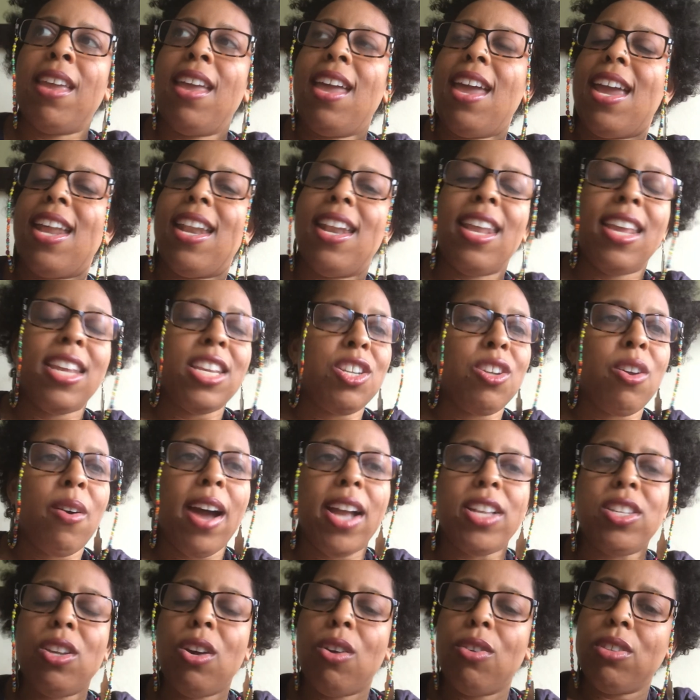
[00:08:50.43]
And I
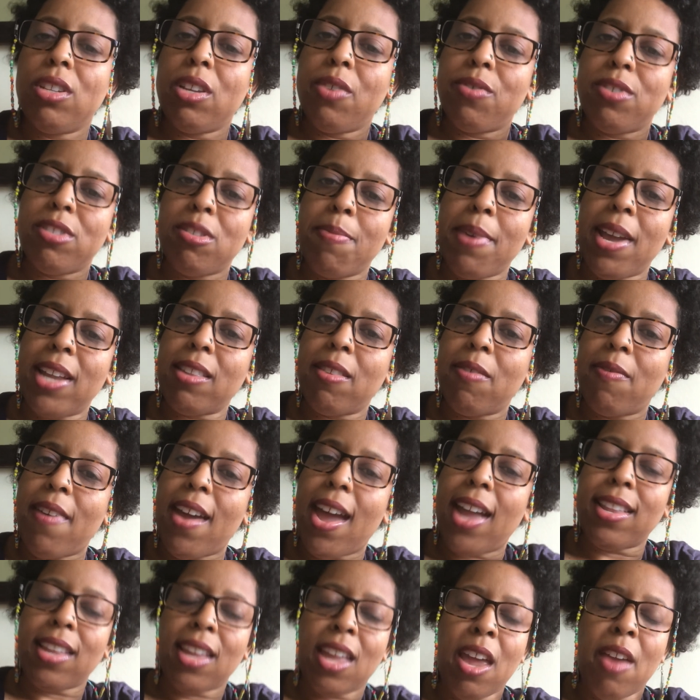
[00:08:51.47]
totally respect the
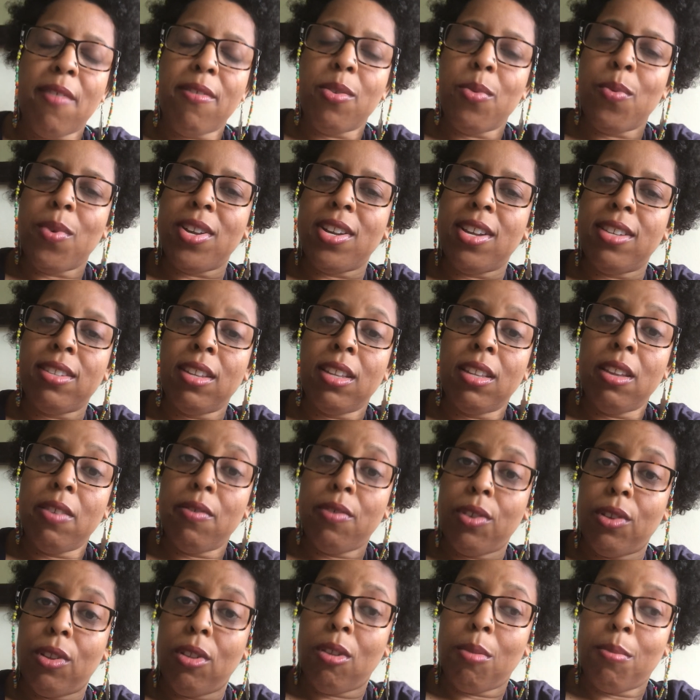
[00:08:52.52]
fact that everyone doesn't live
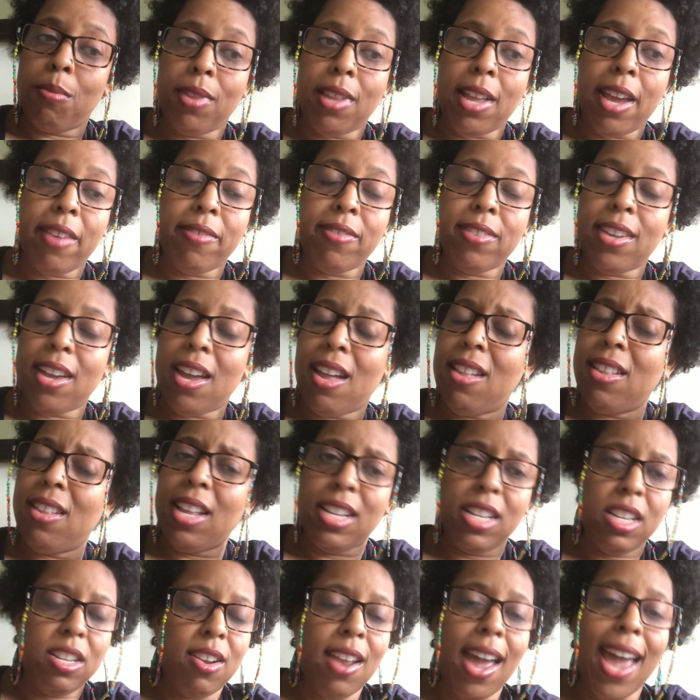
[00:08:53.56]
a global lifestyle.
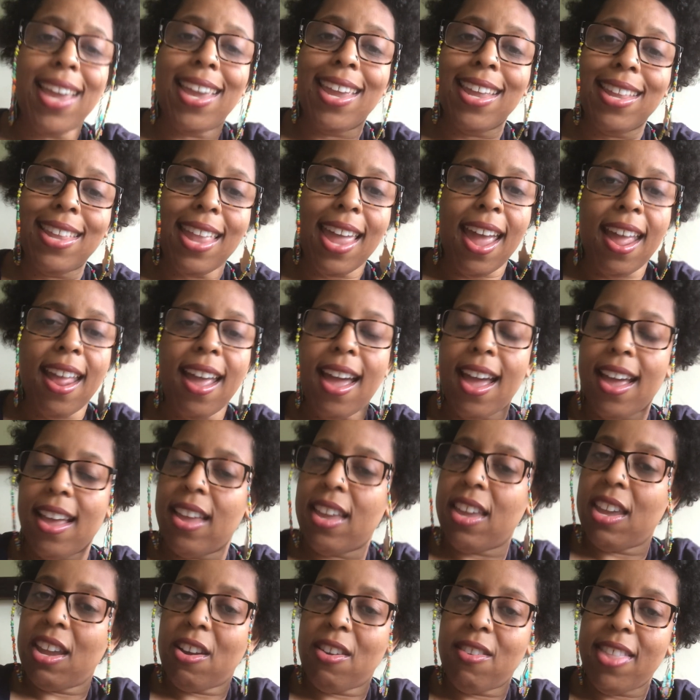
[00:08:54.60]
I get that. I
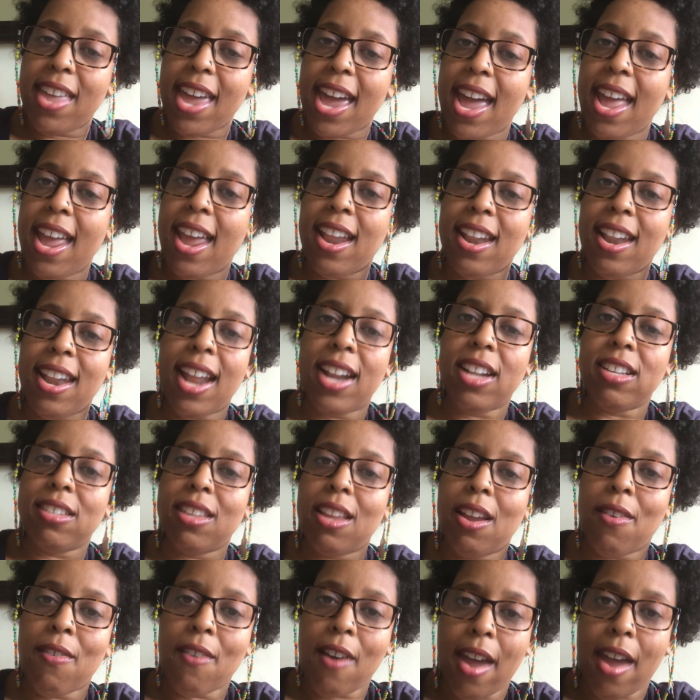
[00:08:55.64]
hear that, and that is
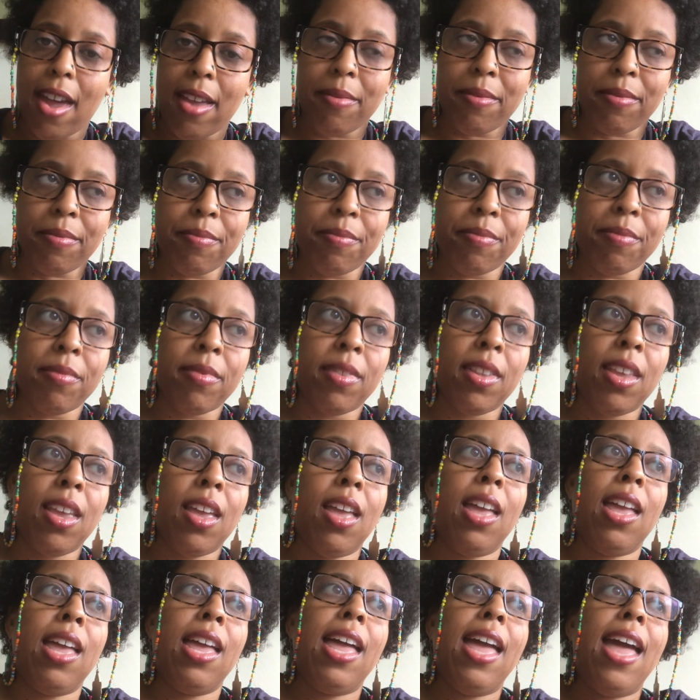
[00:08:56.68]
their right.
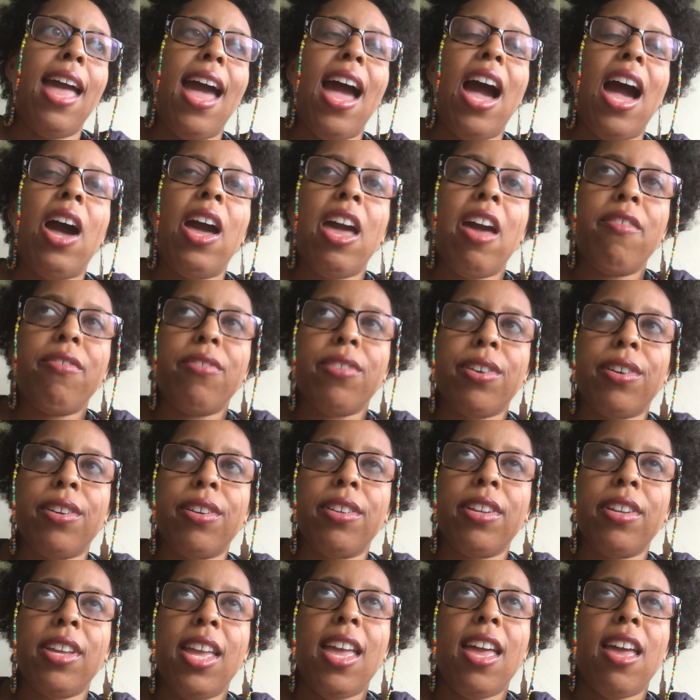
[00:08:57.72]
However,
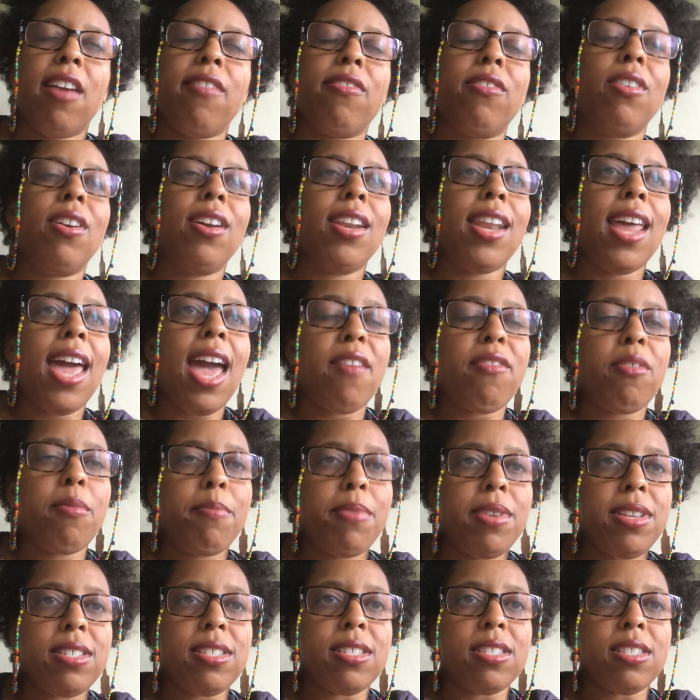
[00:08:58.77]
if you're going to have a
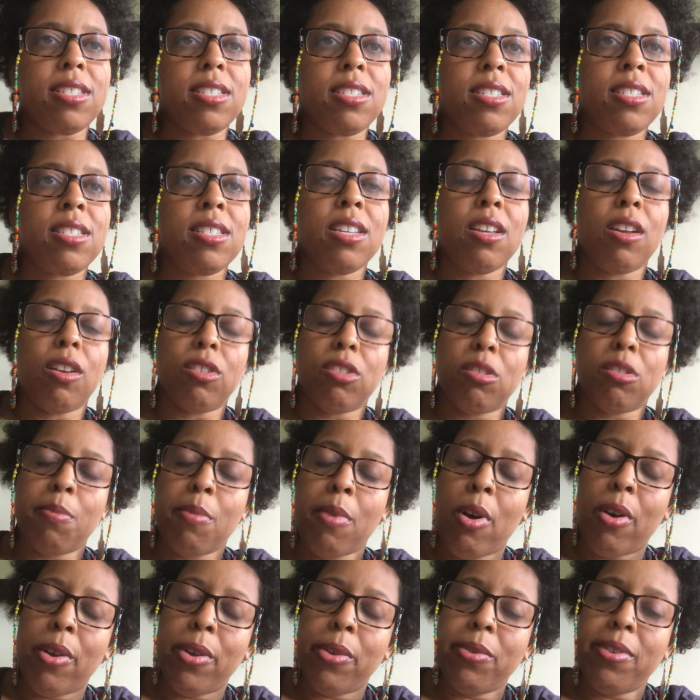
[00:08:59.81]
business, a
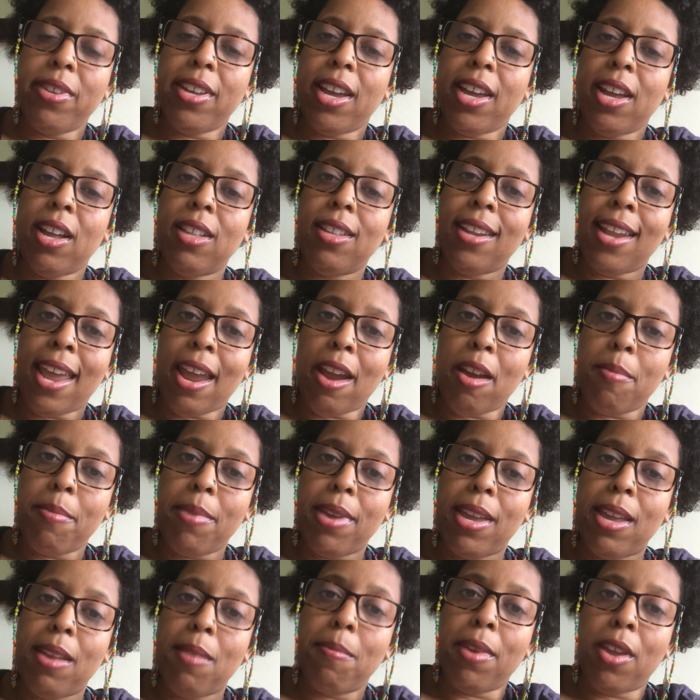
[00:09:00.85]
small hotel, an
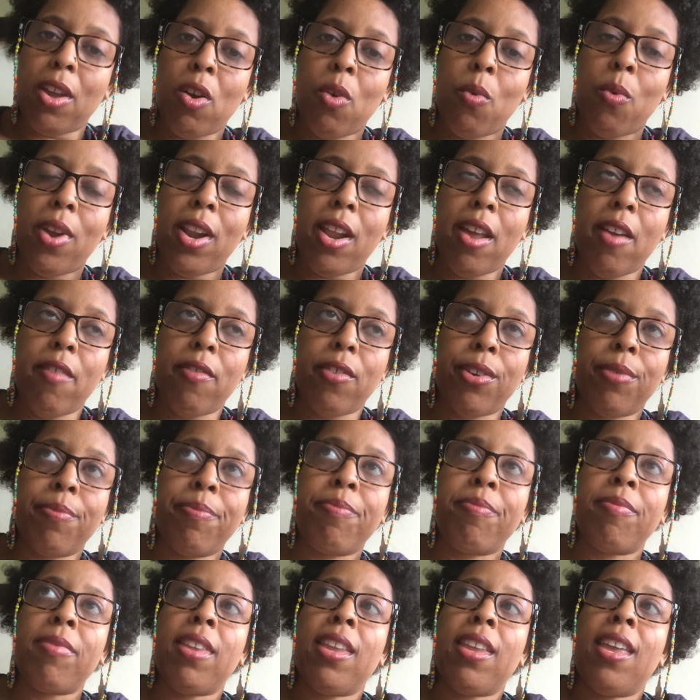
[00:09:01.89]
Airbnb, or whatever,
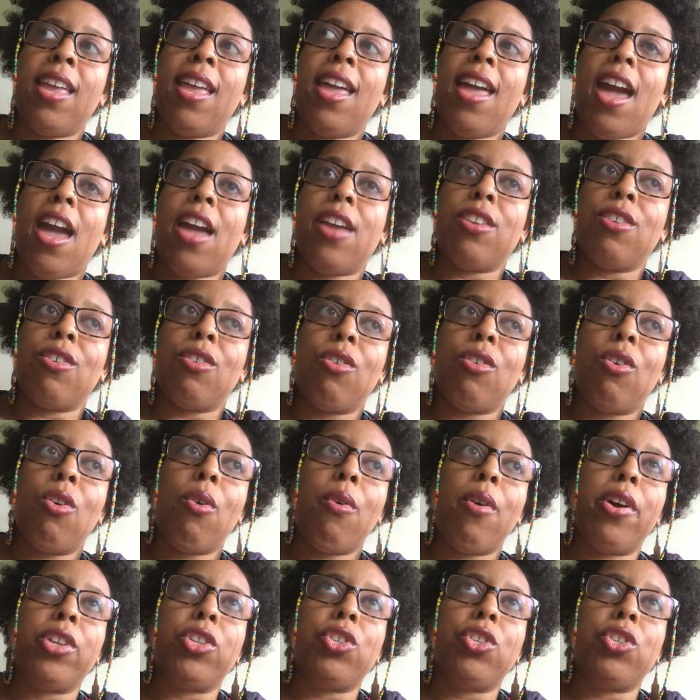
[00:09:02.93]
and you're going